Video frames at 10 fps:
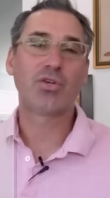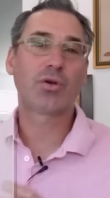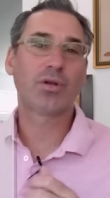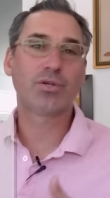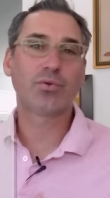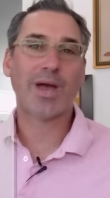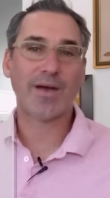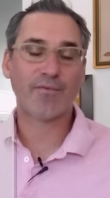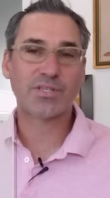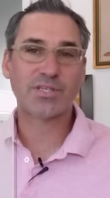And you're gonna do
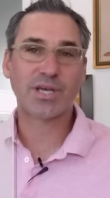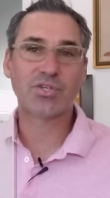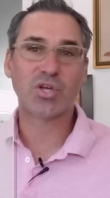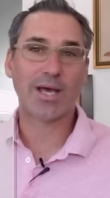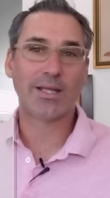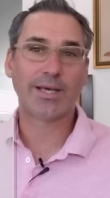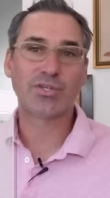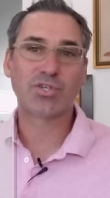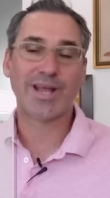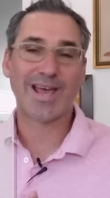FSH,
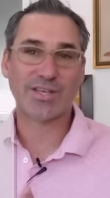LH, and